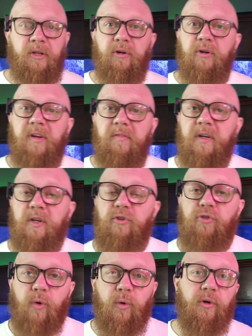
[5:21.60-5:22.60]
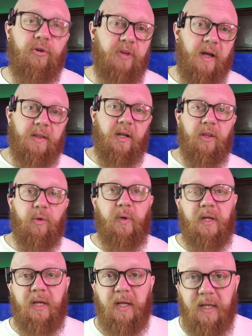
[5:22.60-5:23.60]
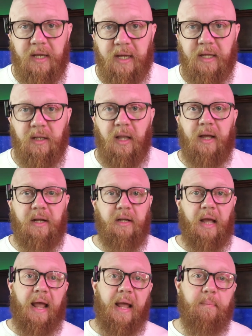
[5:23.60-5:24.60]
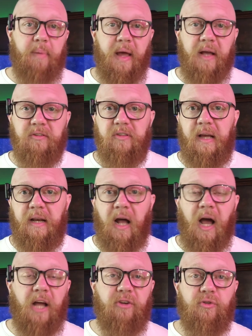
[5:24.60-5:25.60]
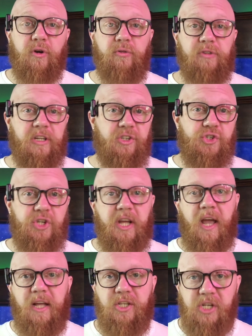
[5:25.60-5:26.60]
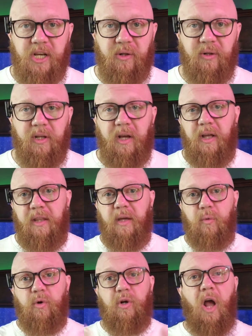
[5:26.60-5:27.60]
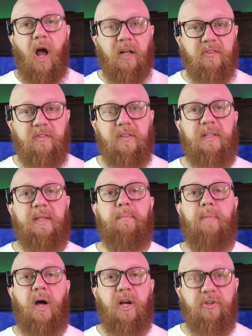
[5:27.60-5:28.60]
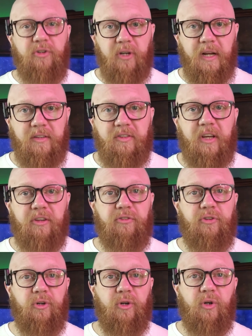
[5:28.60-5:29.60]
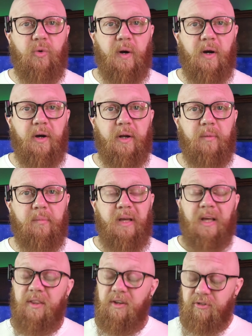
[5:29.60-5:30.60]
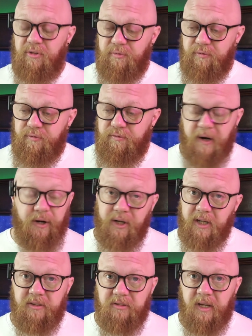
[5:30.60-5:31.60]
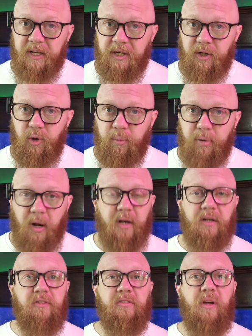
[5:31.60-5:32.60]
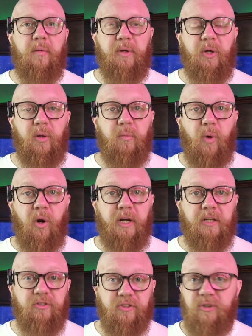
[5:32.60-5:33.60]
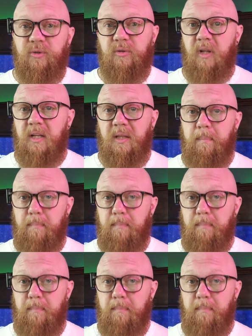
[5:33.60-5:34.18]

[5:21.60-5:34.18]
There are even controllers out there that we can get, like Apex and Hydros and GHL, that will constantly monitor and test your aquarium. There's some very exciting new products coming on the market soon, like the